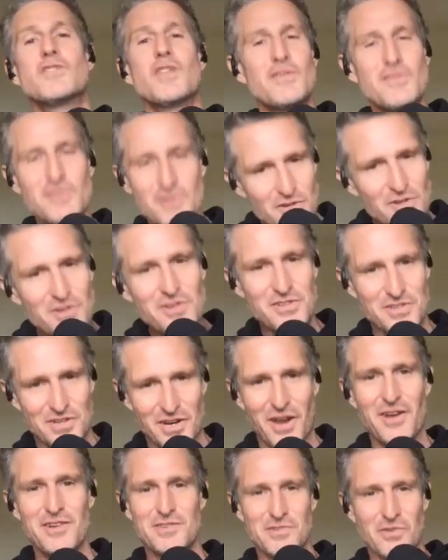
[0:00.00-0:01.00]
those news
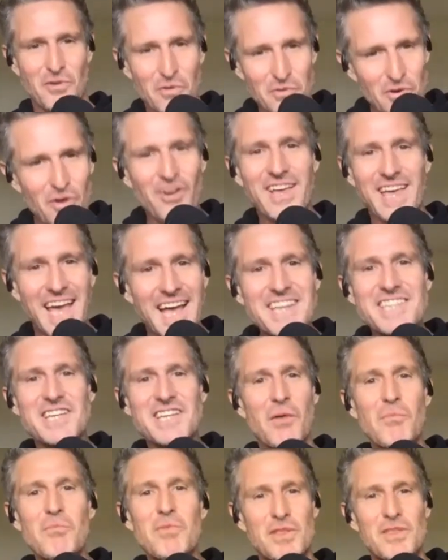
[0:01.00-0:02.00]
shows or not catch
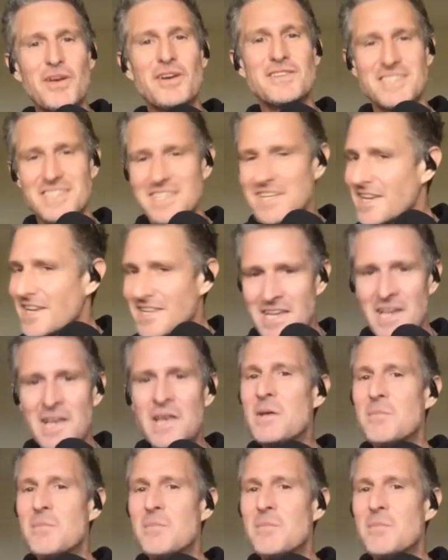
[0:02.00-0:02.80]
up with those things.